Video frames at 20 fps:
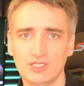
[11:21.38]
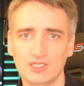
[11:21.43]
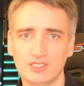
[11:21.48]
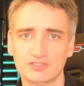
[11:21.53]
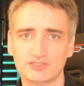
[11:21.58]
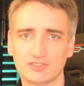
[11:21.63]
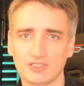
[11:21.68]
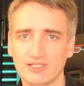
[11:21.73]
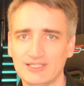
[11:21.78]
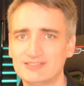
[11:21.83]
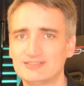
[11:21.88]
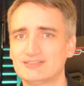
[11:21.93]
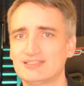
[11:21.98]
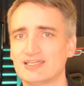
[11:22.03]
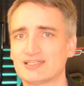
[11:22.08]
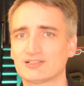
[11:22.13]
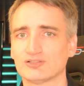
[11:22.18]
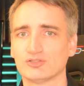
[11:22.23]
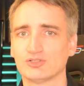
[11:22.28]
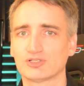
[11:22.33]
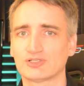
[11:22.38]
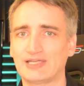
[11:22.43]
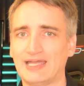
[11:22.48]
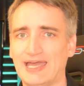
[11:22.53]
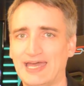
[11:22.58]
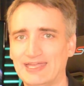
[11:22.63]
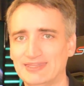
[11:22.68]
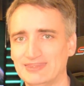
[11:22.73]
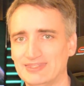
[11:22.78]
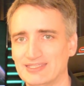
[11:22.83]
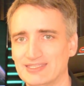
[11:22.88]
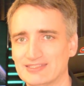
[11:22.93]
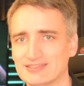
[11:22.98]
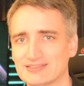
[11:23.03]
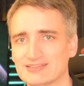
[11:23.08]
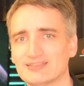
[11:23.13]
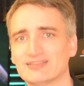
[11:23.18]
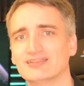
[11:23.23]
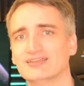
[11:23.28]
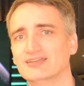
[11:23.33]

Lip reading: So let's take a look at this